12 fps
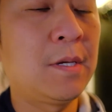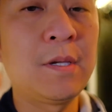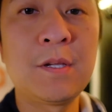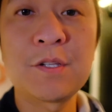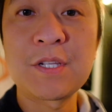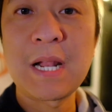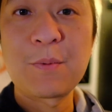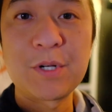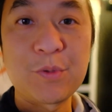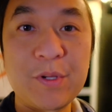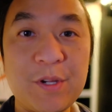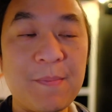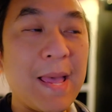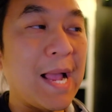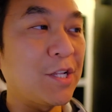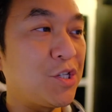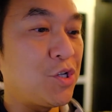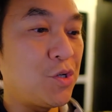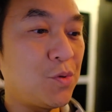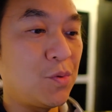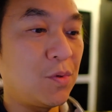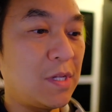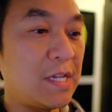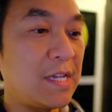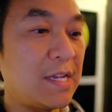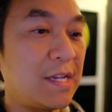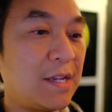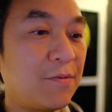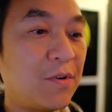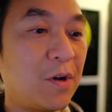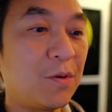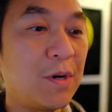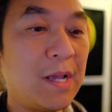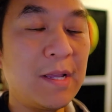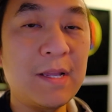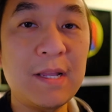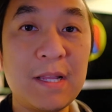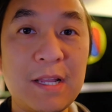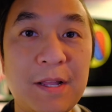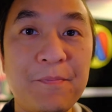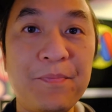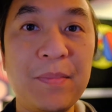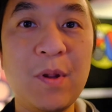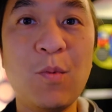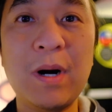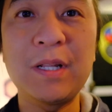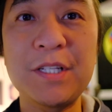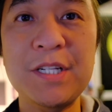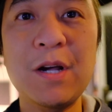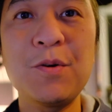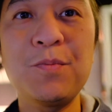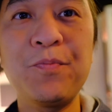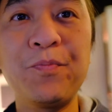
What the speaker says: So now we're switching back to the Rode Wireless Go.